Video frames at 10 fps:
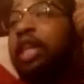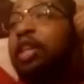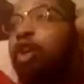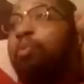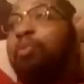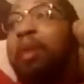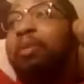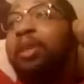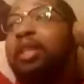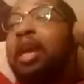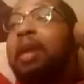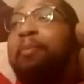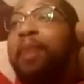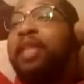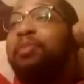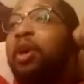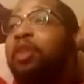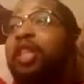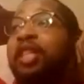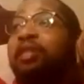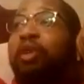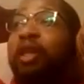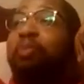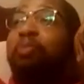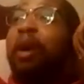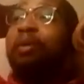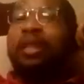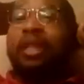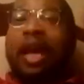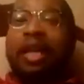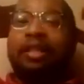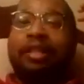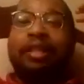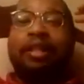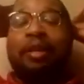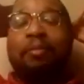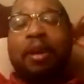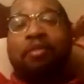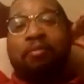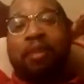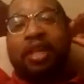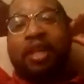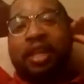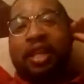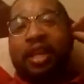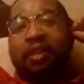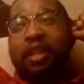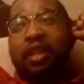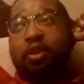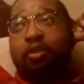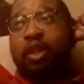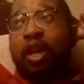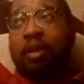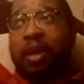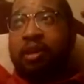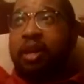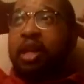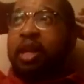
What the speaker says: don't baseball doesn't really publicize the amount of money that they're giving. They don't talk about,